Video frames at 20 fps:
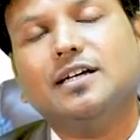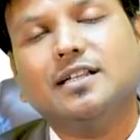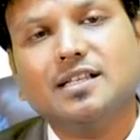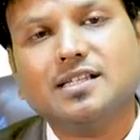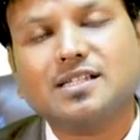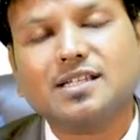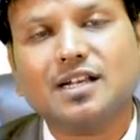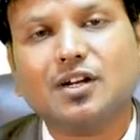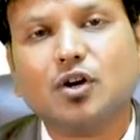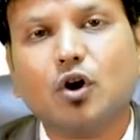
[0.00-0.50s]

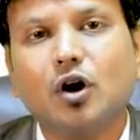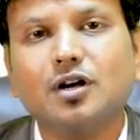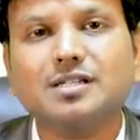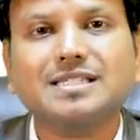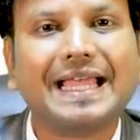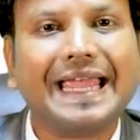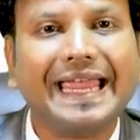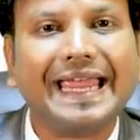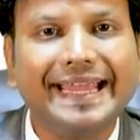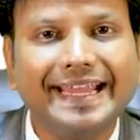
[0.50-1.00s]
This will
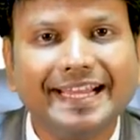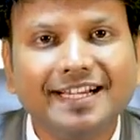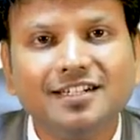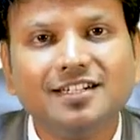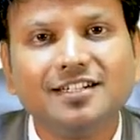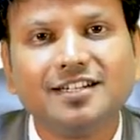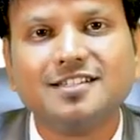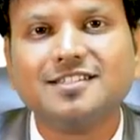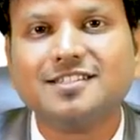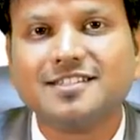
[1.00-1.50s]
cause
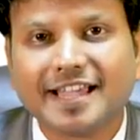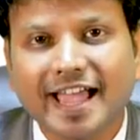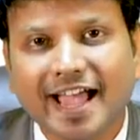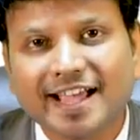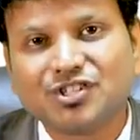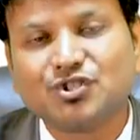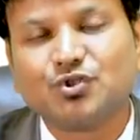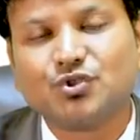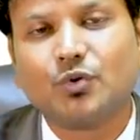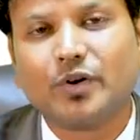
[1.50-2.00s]
intense
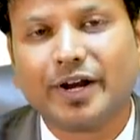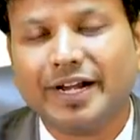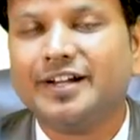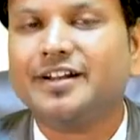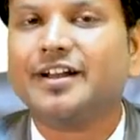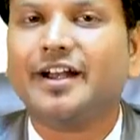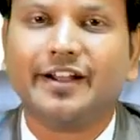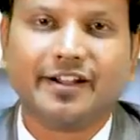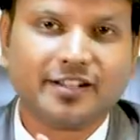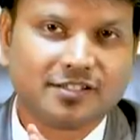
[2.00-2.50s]

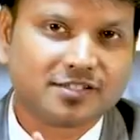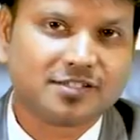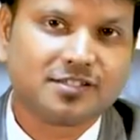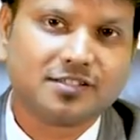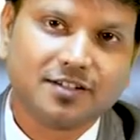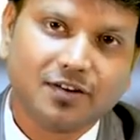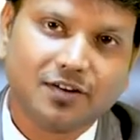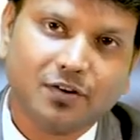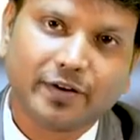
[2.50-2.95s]
gastroenteritis.